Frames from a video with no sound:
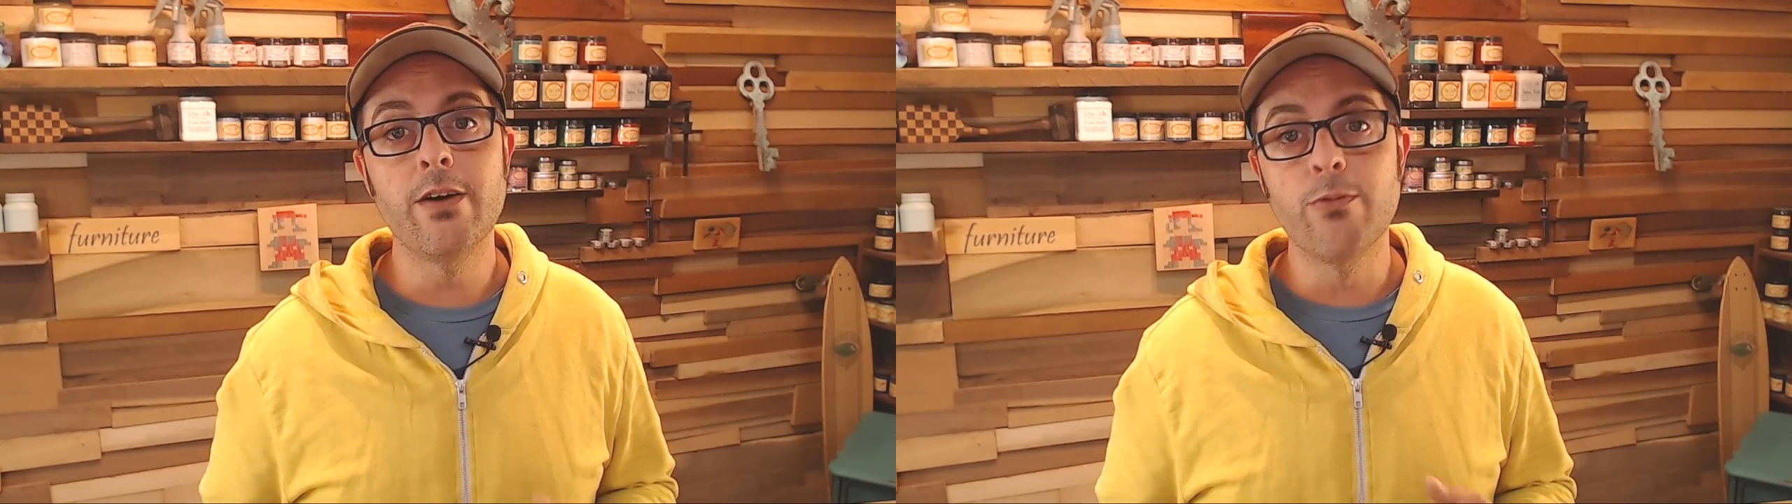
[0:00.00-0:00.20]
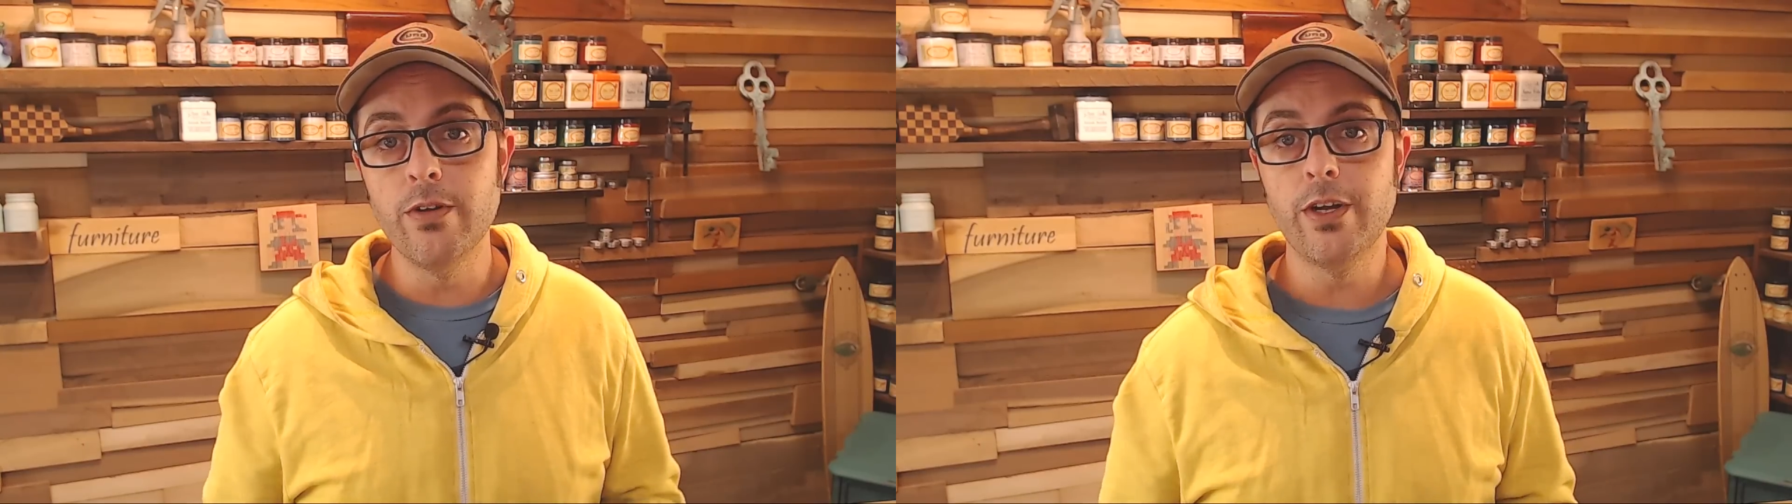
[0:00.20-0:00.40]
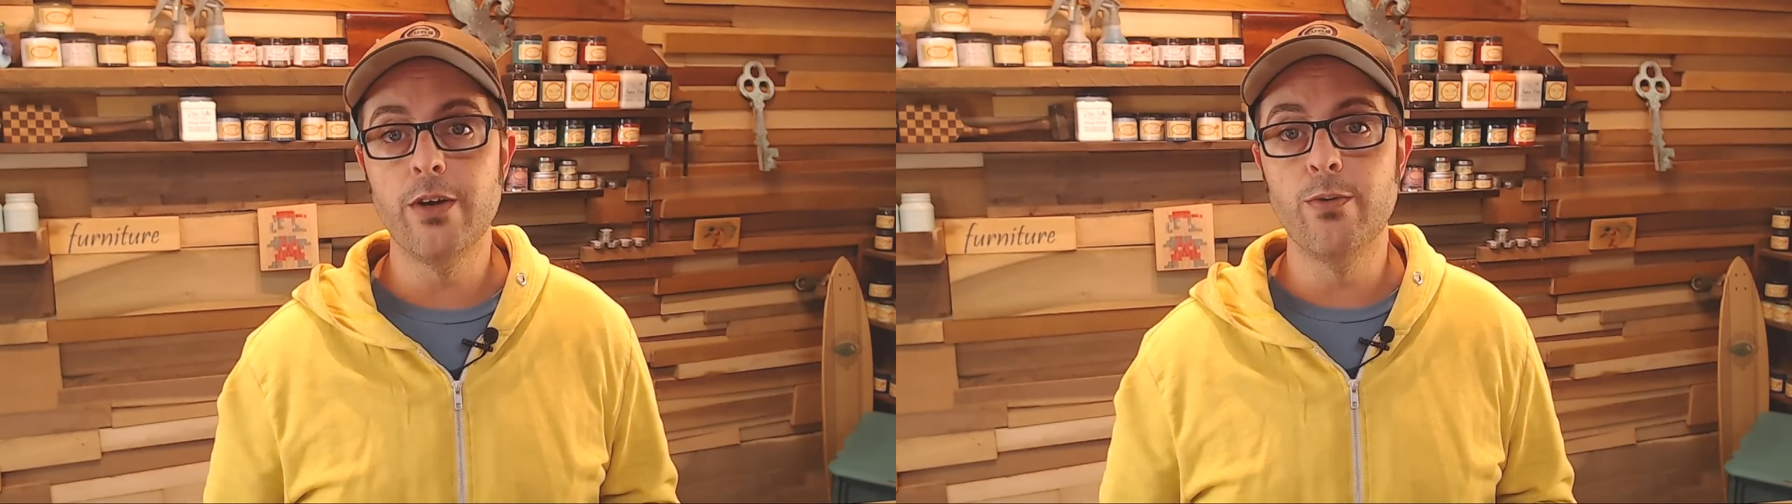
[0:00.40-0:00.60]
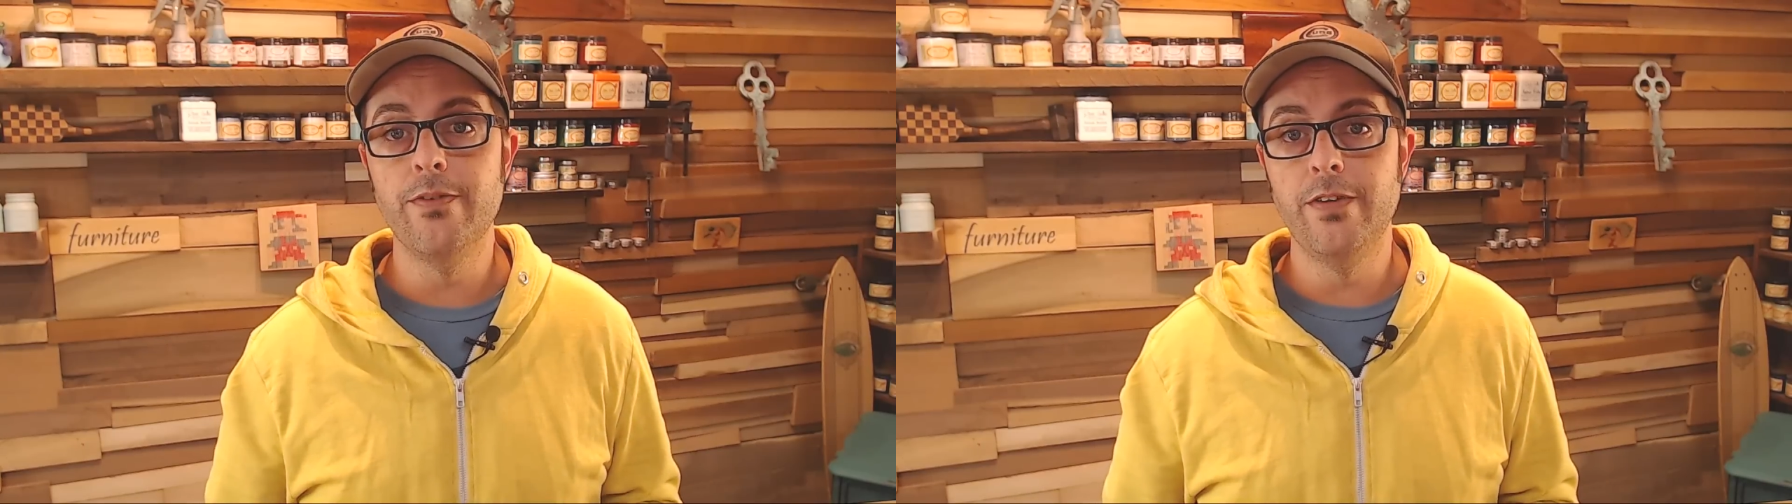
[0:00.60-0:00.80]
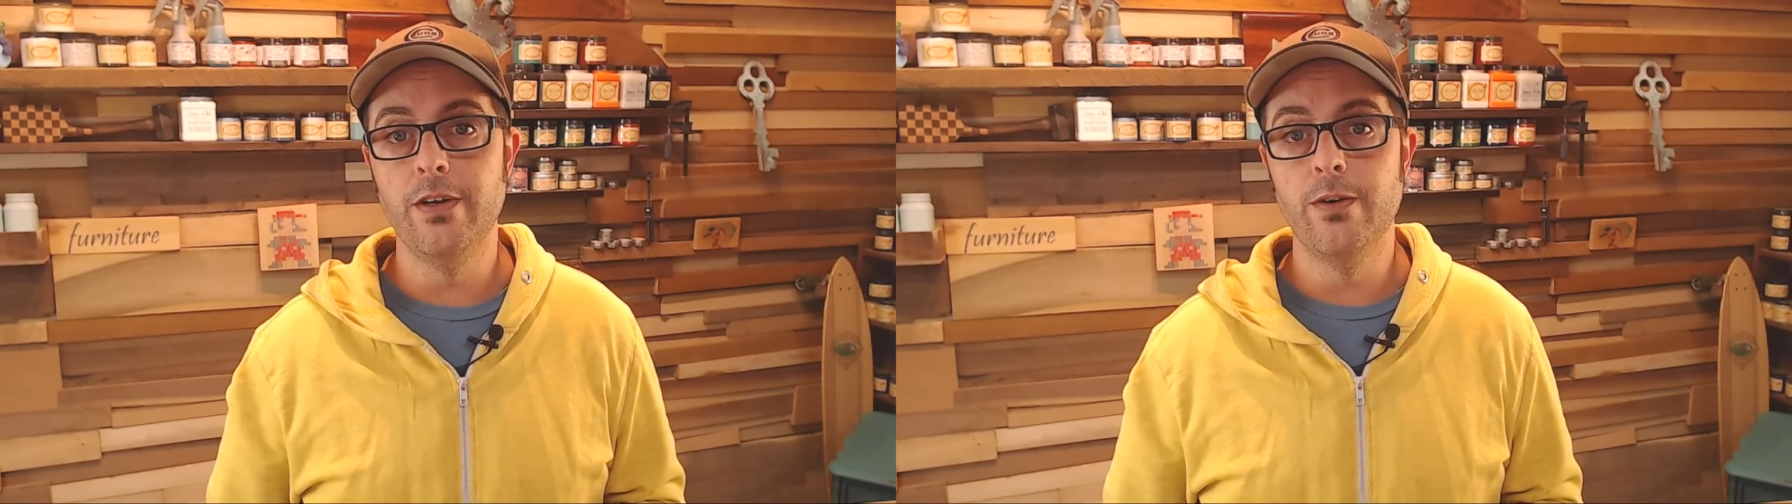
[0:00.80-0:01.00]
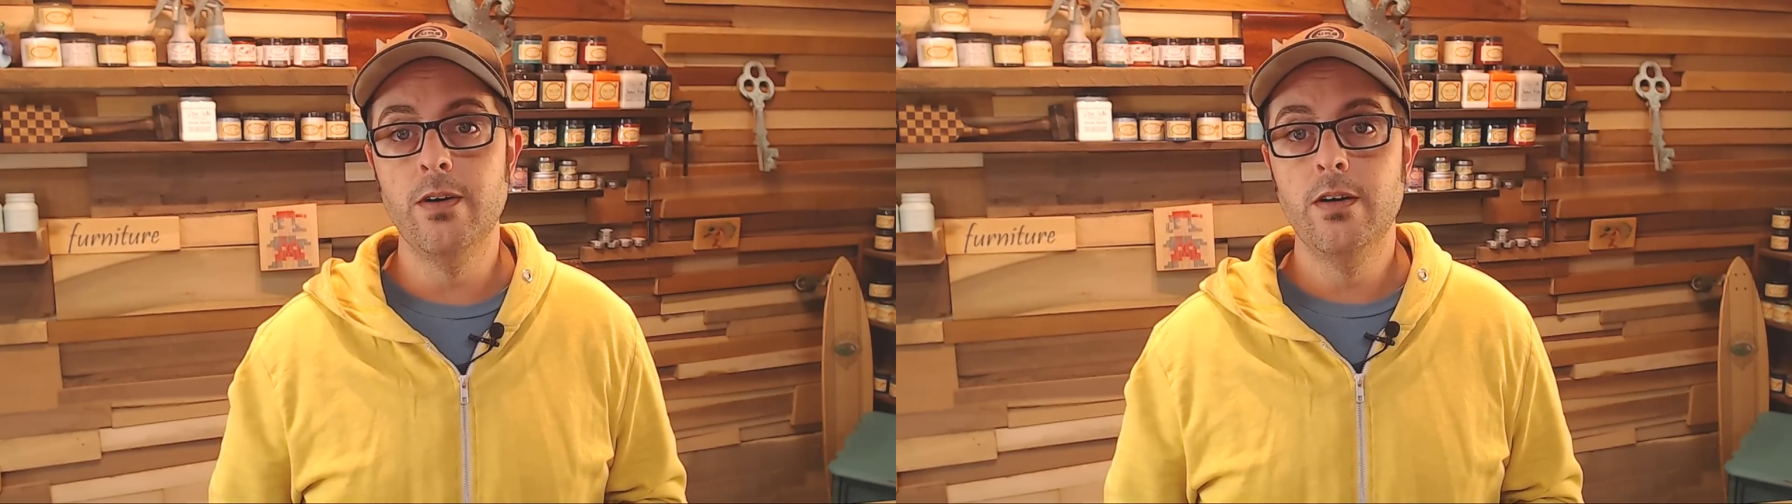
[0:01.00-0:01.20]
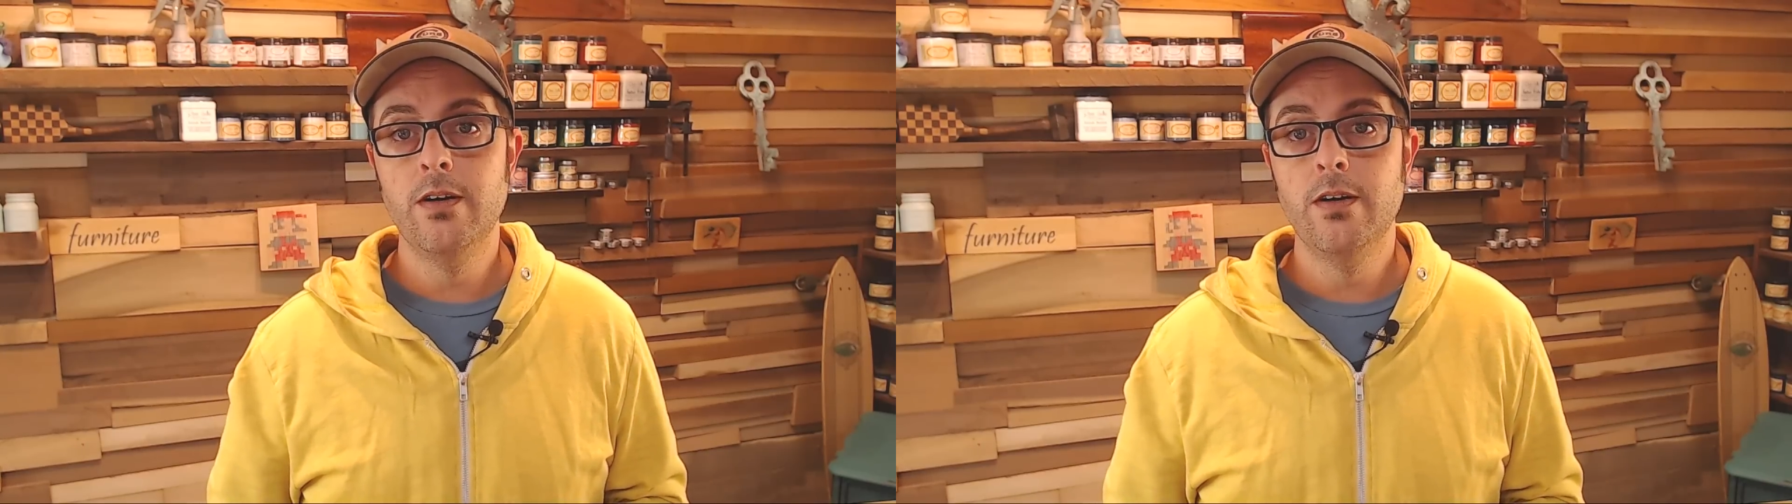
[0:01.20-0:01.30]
and a really good review.